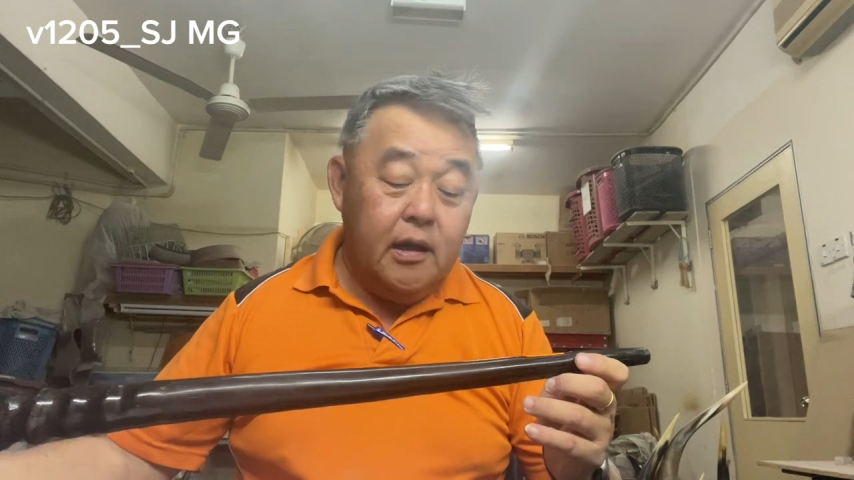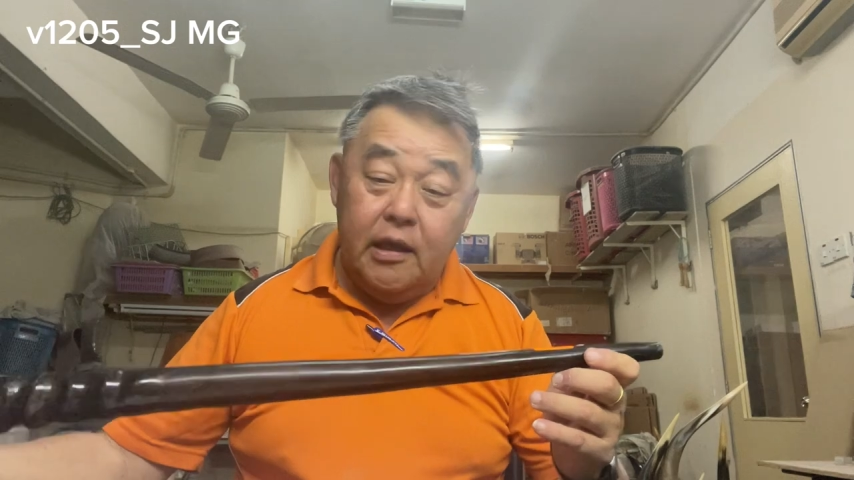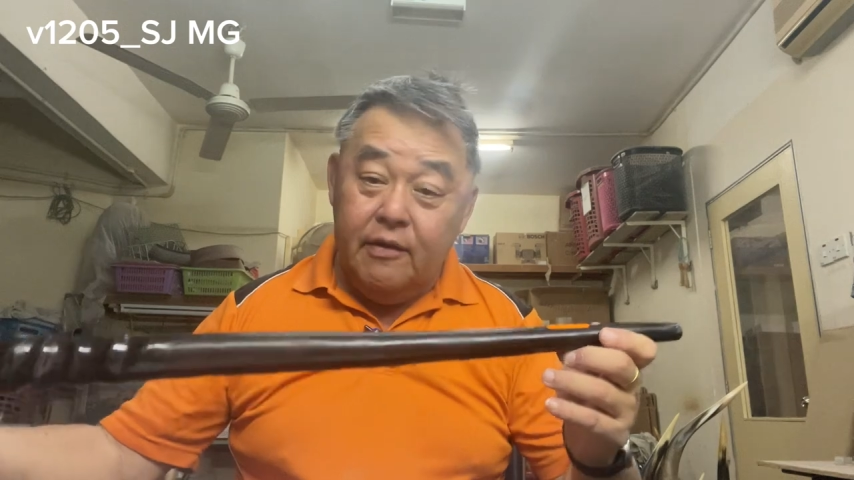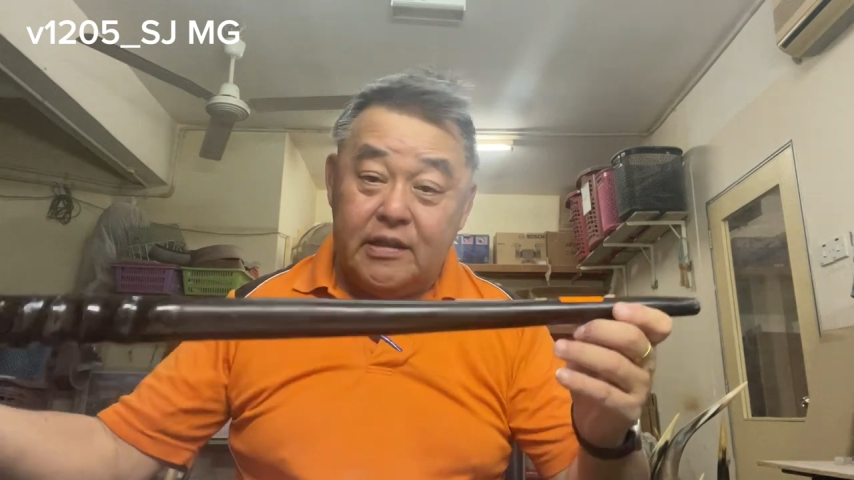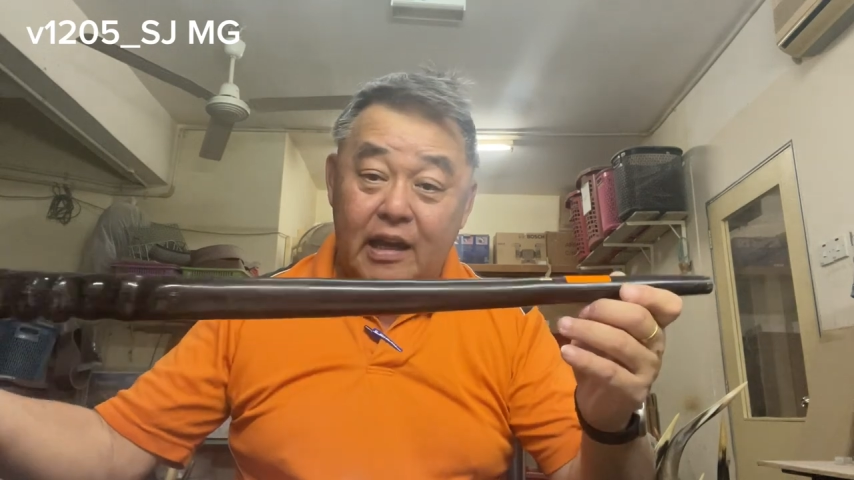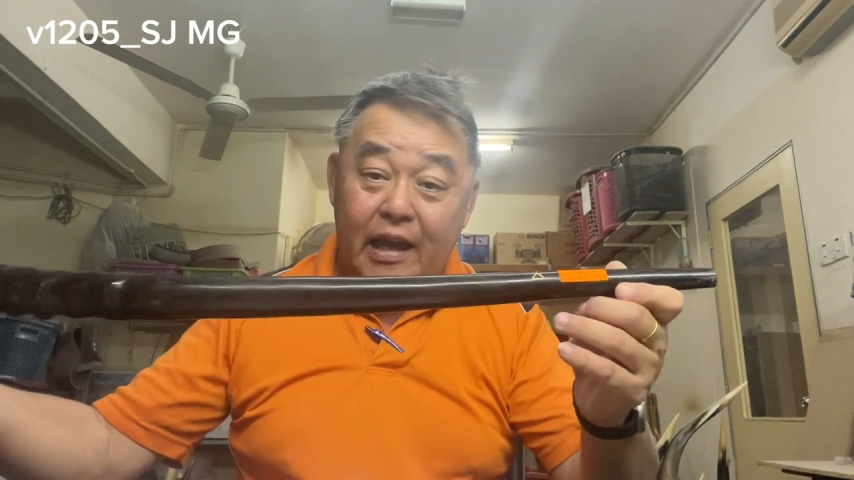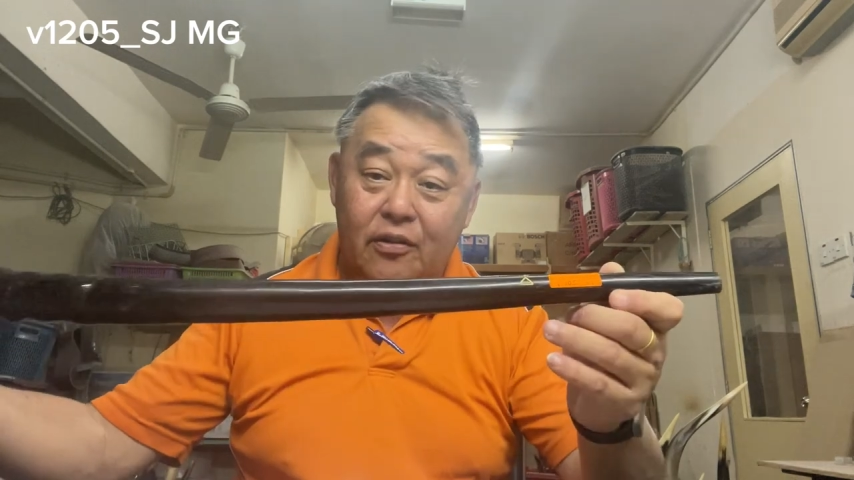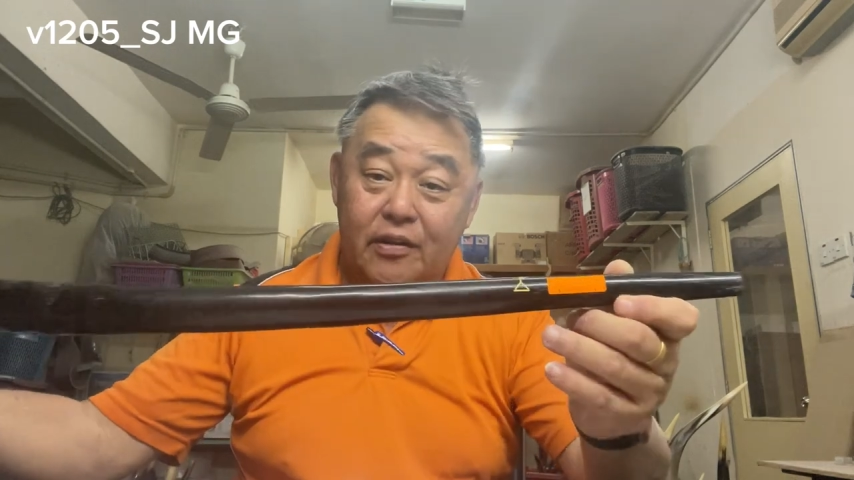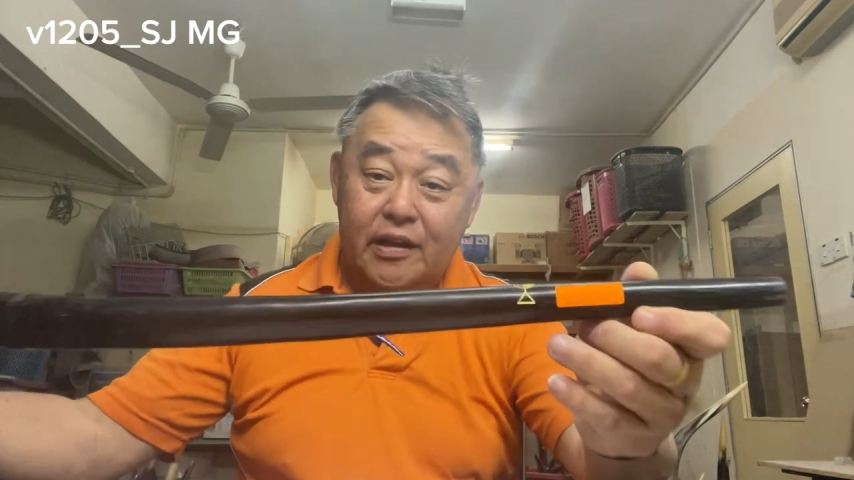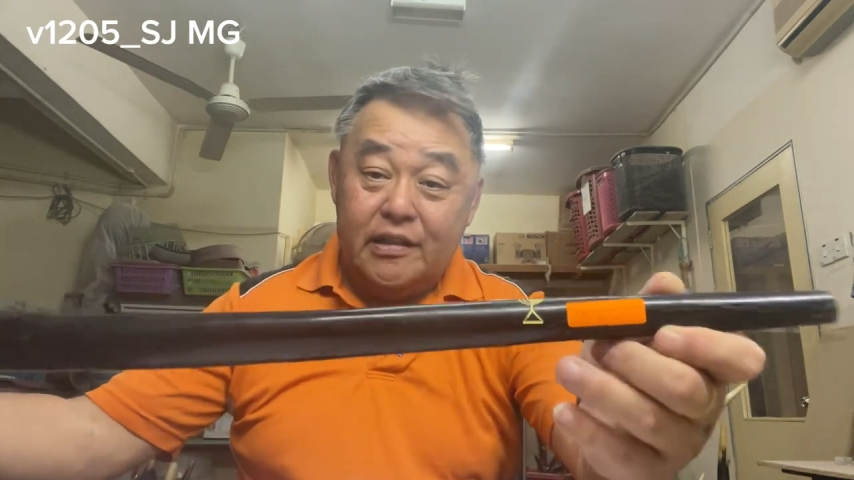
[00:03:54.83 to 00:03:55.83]
give us a like
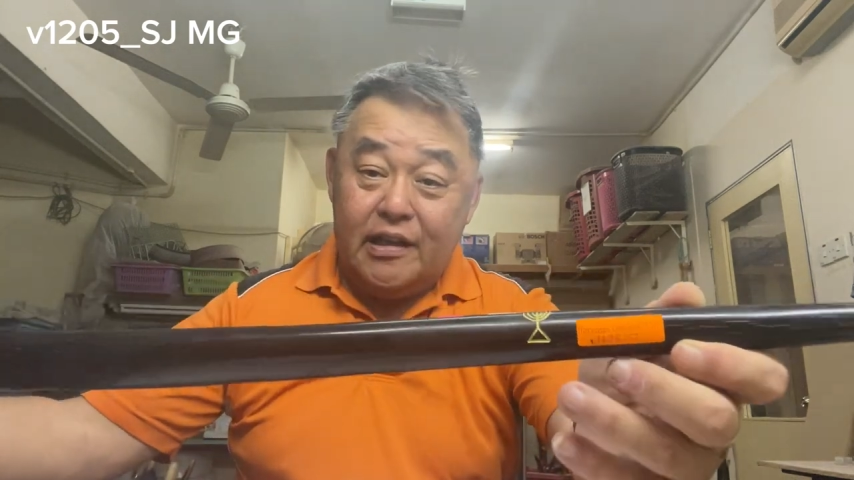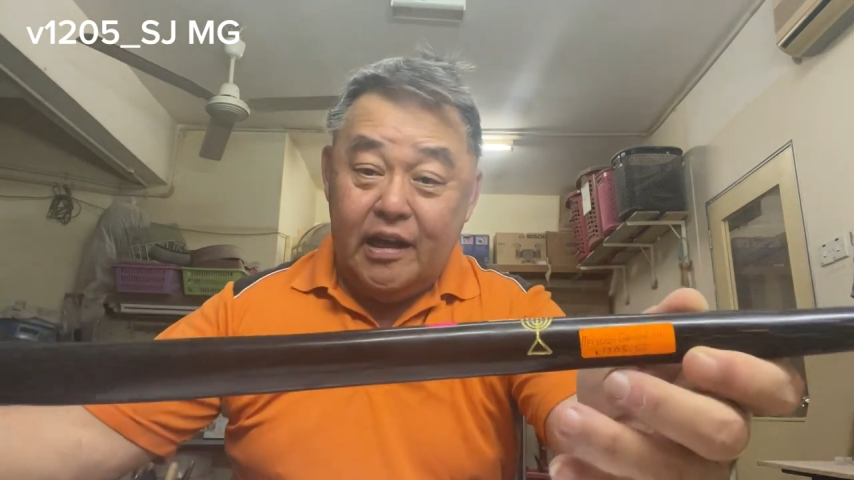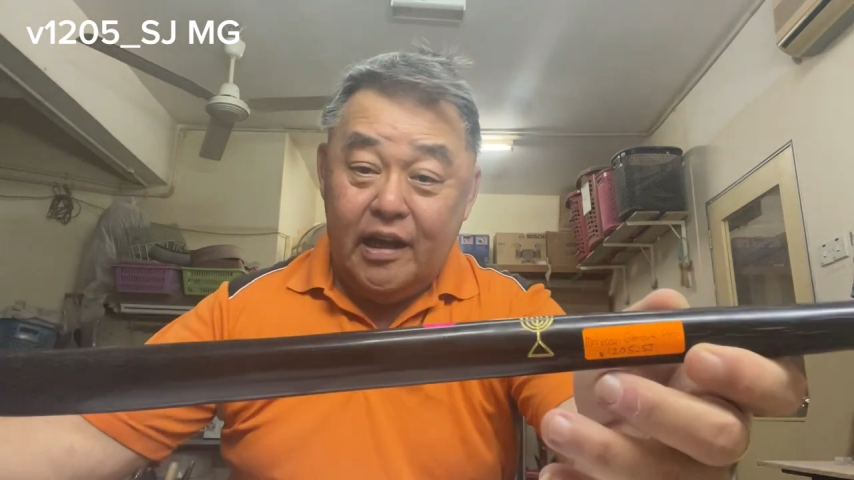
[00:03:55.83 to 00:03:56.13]
on this